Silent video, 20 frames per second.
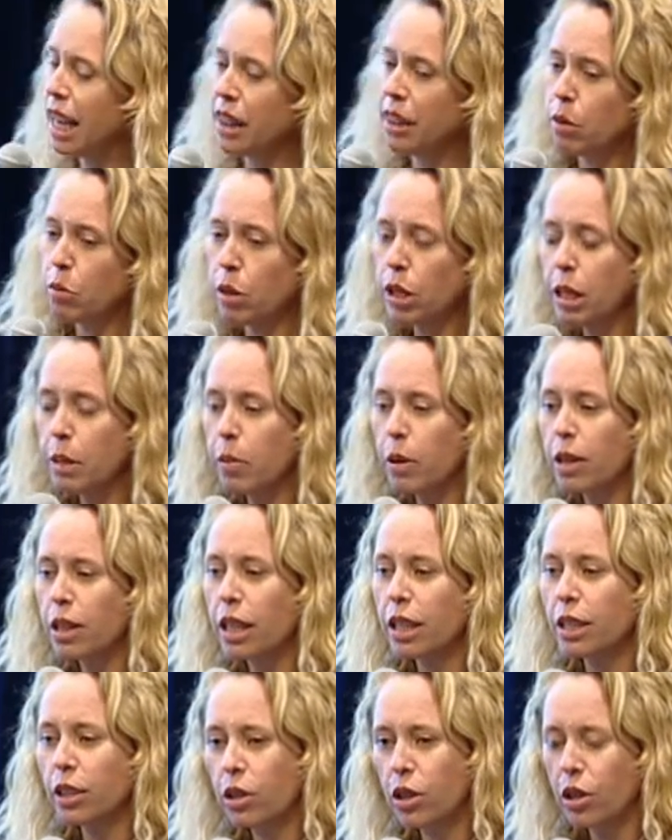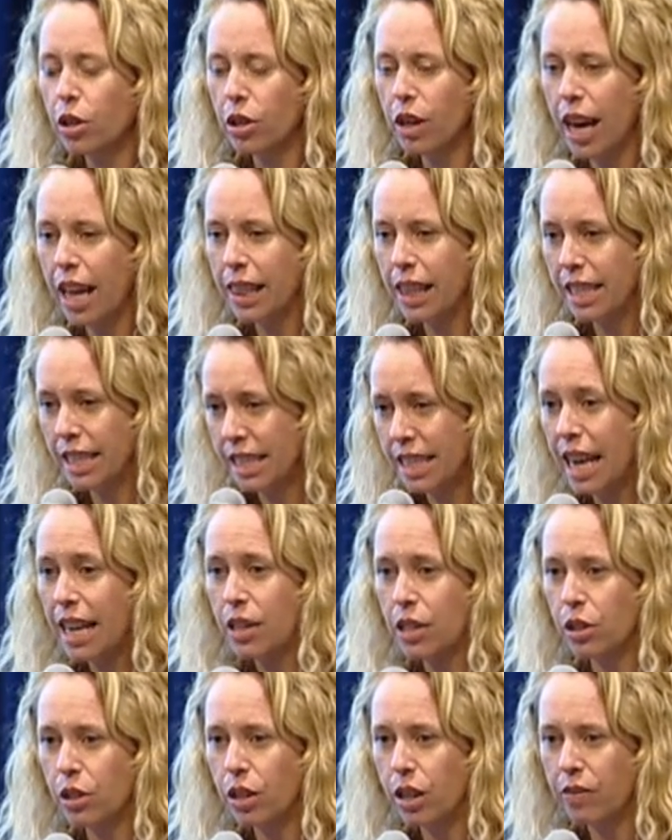that really put the learner at the
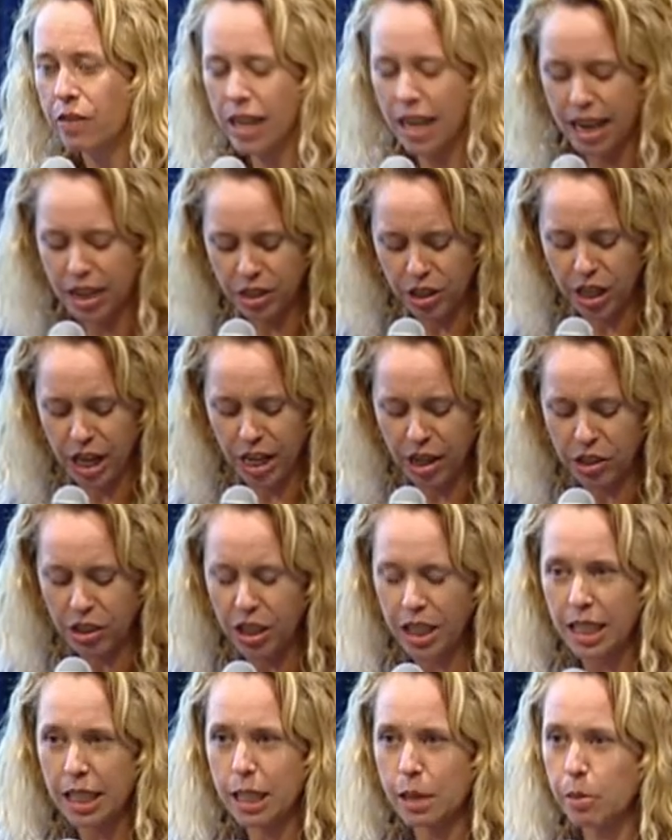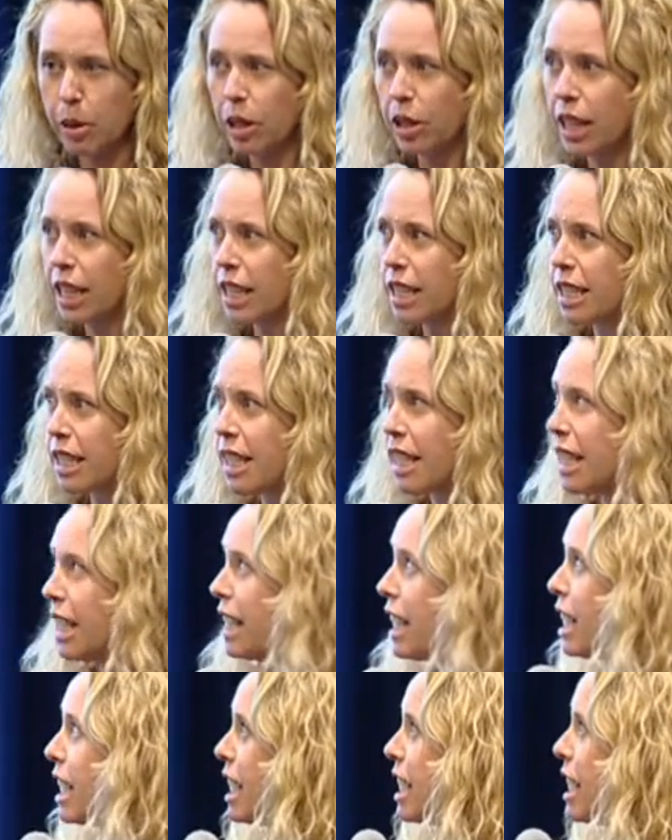center of the education experience.
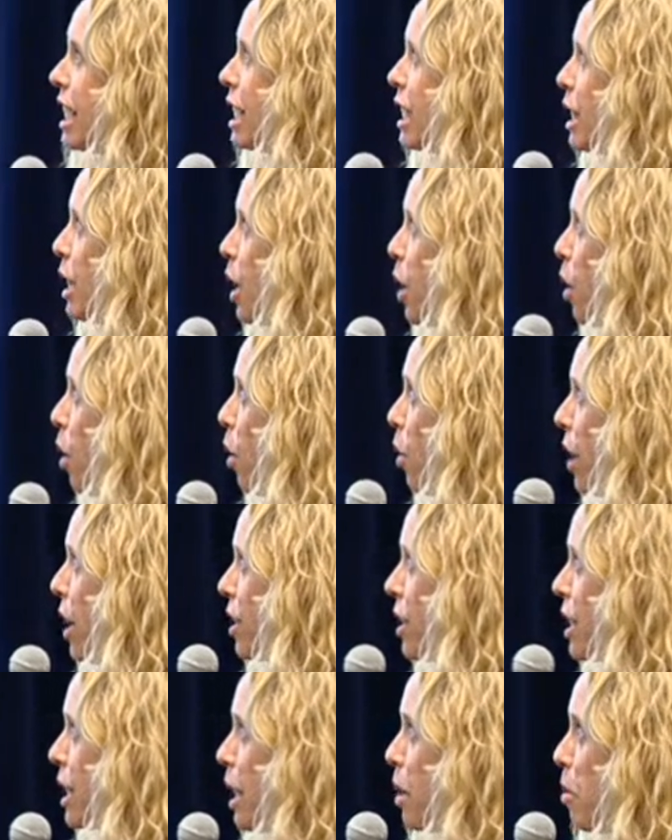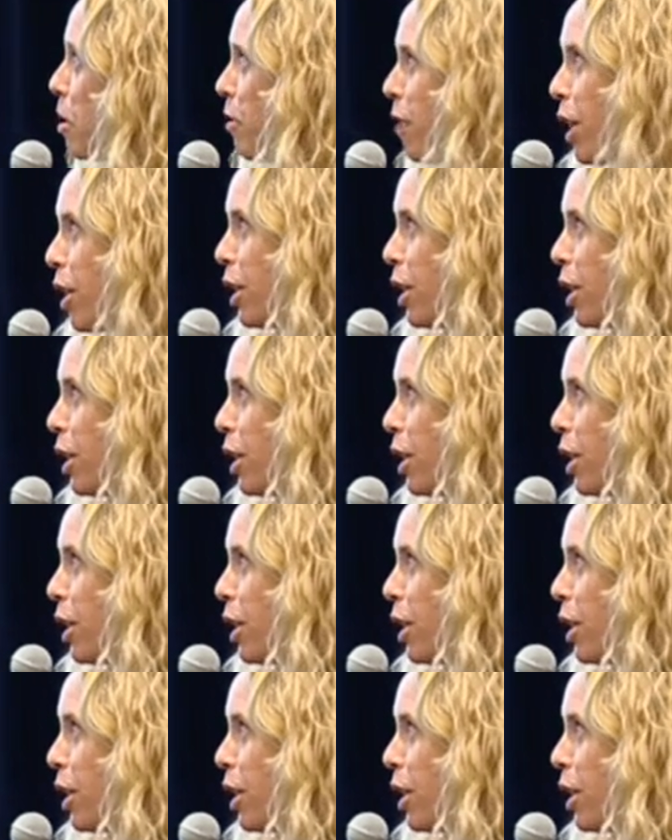So there's some of our